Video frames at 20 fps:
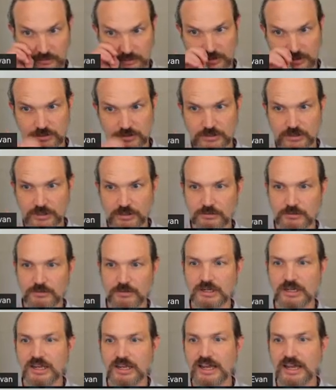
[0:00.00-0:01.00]
When you start,
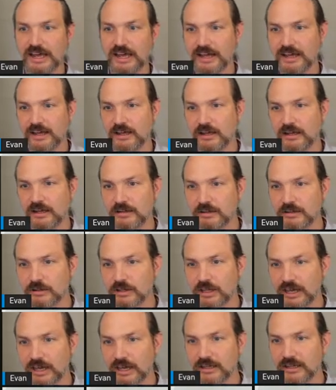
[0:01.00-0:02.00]
yeah,
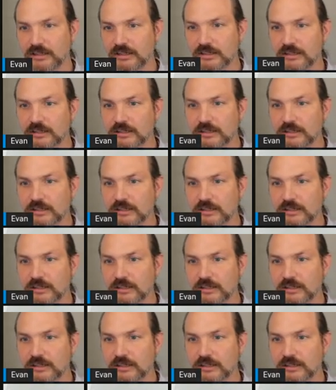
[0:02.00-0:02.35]
okay.